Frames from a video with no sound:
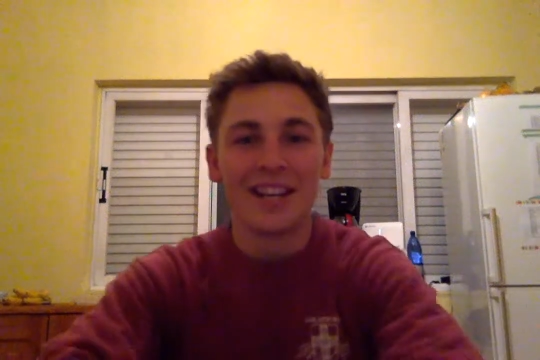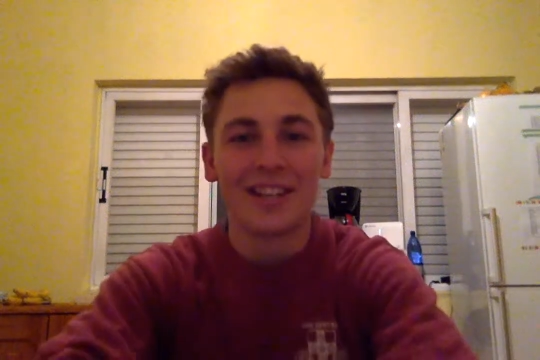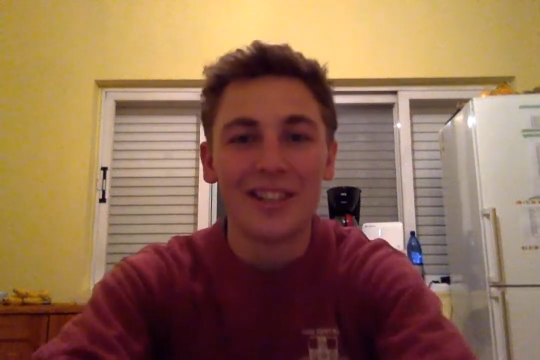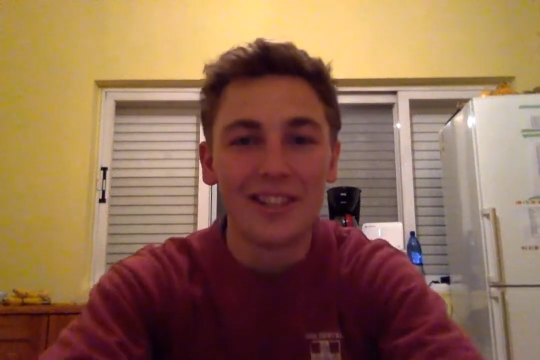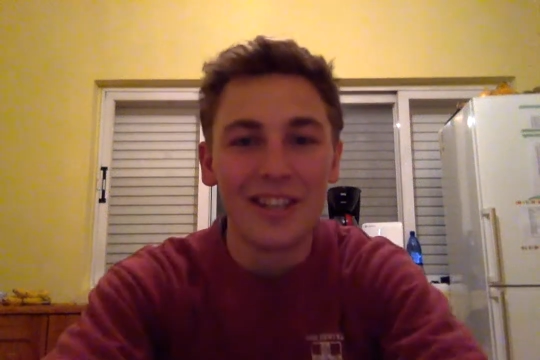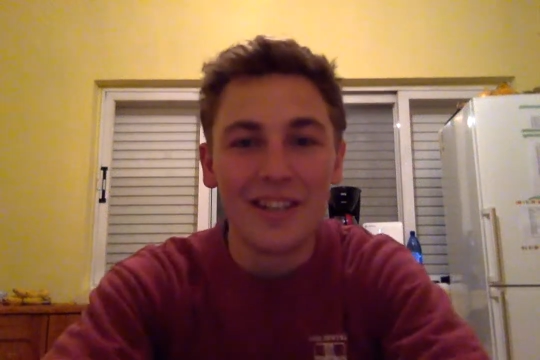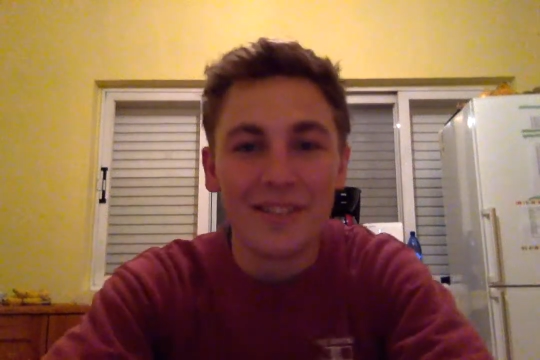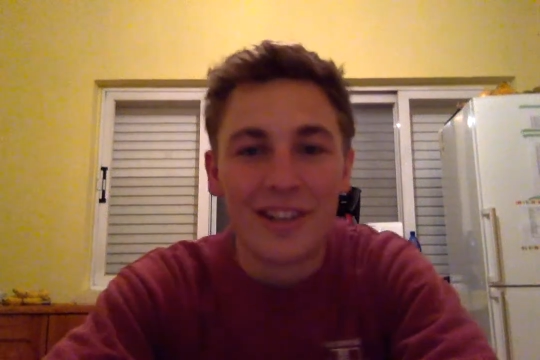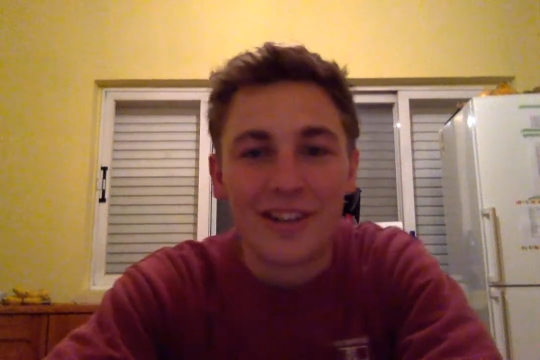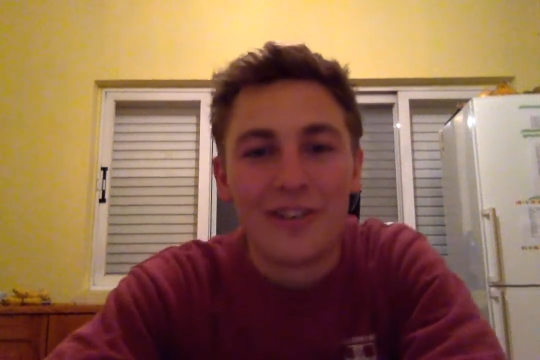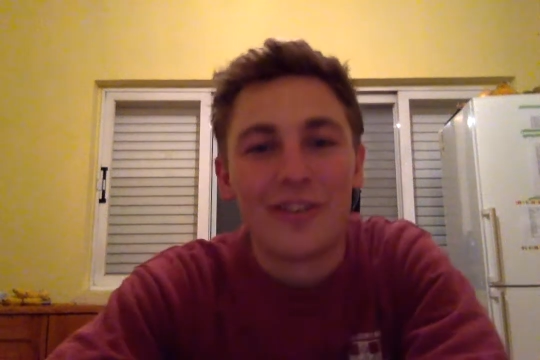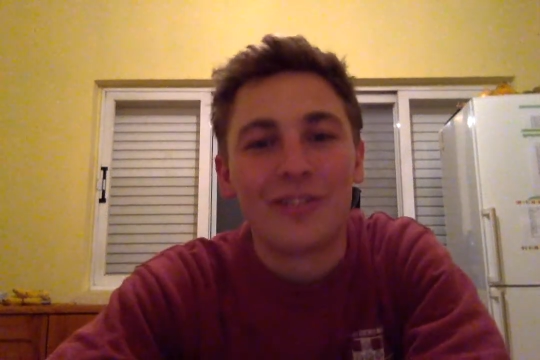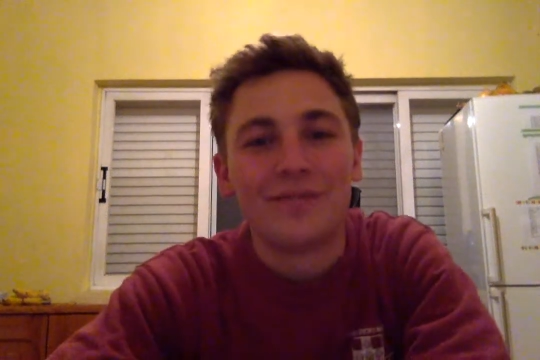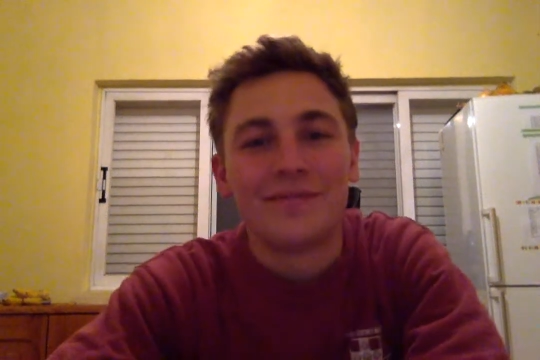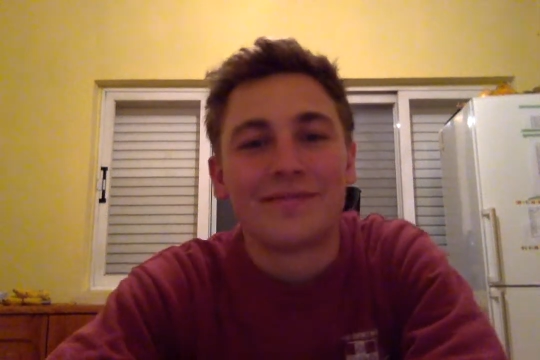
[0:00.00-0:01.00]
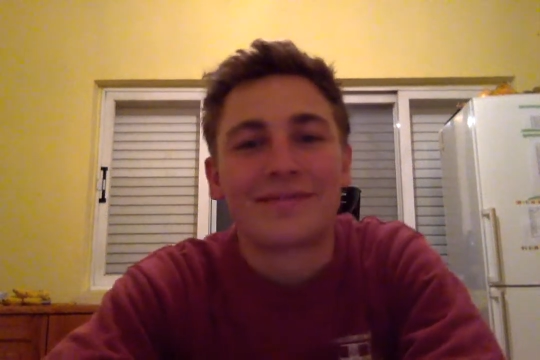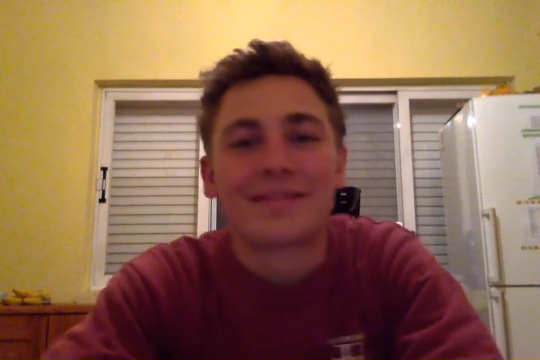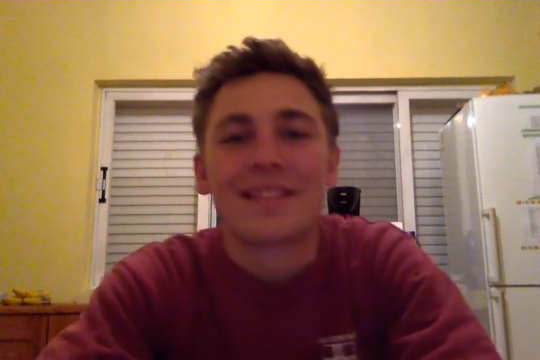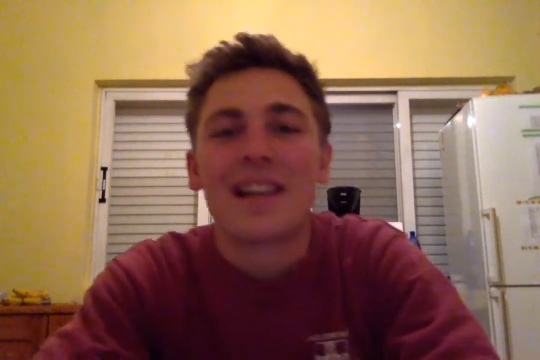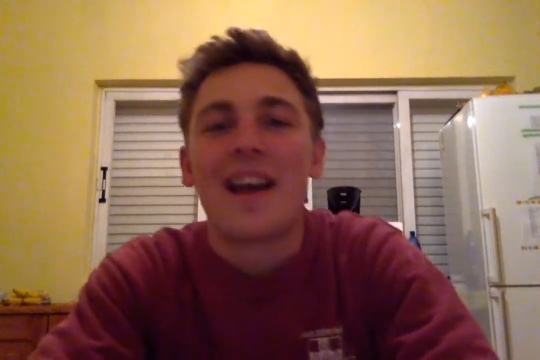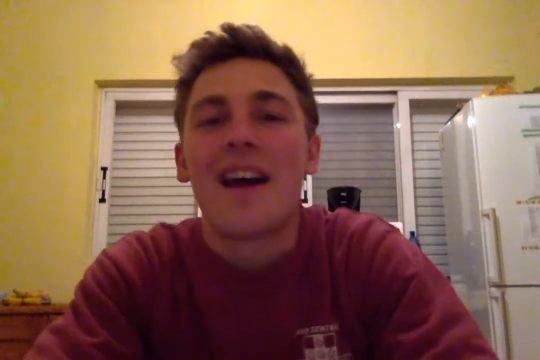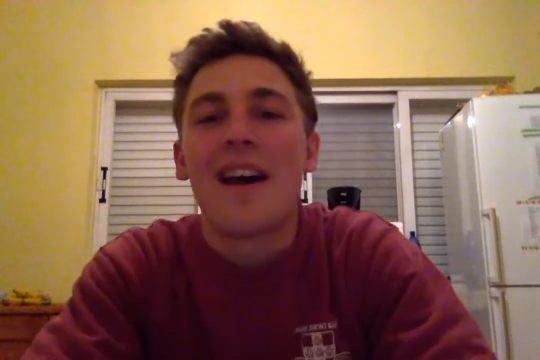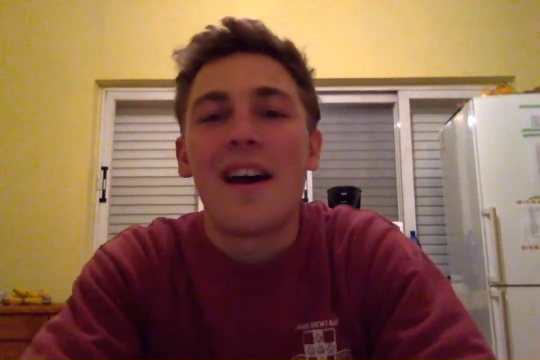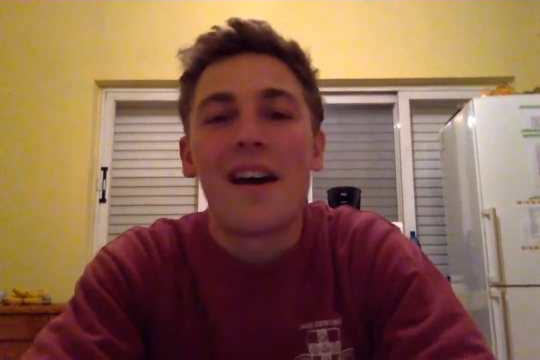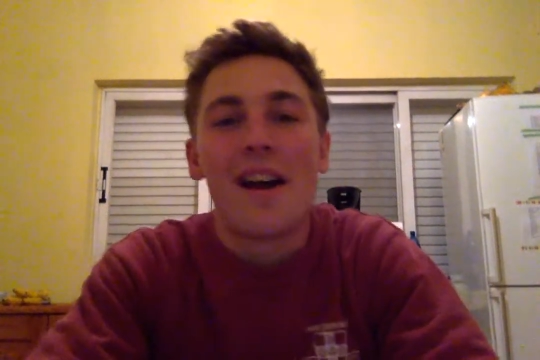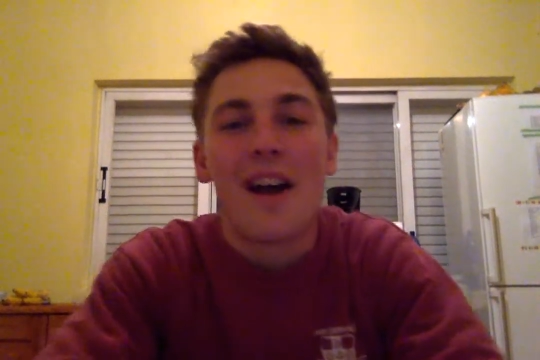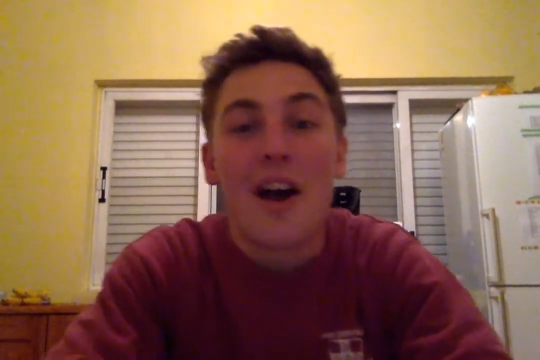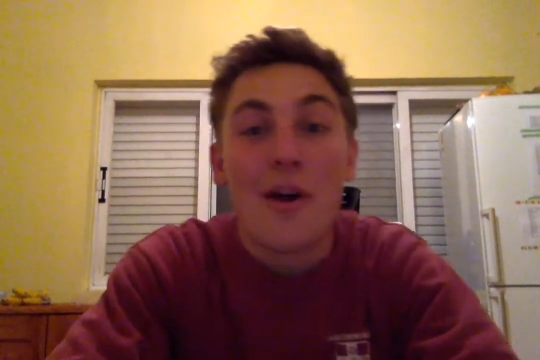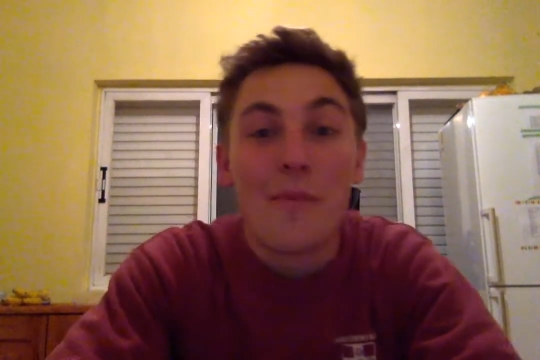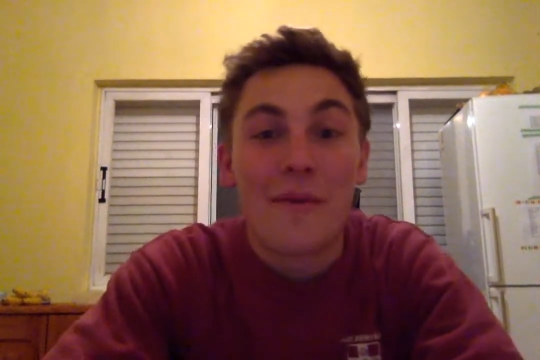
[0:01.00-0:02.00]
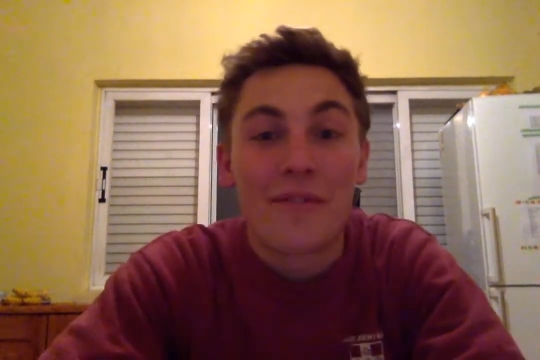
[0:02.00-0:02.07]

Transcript: Good evening all. I hope